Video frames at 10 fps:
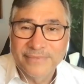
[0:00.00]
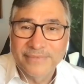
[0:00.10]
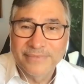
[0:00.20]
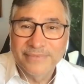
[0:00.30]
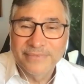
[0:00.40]

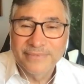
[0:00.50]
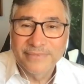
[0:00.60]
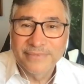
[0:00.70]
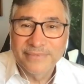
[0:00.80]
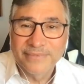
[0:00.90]

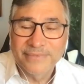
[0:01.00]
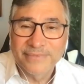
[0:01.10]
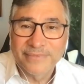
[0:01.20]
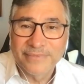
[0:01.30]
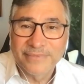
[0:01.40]

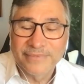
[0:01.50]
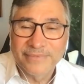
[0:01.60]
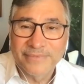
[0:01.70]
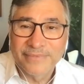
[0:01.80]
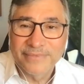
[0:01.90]

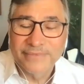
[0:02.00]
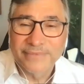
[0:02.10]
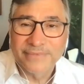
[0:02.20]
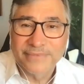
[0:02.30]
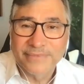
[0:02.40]

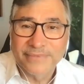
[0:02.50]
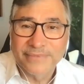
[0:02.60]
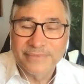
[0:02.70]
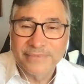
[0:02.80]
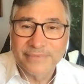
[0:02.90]

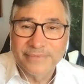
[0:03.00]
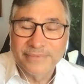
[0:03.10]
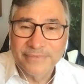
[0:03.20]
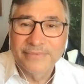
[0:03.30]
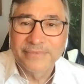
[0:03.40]

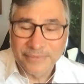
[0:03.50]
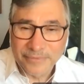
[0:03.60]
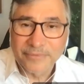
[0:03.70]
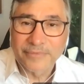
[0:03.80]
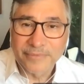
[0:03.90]

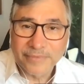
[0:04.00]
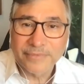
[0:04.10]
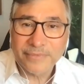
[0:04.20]
(silent)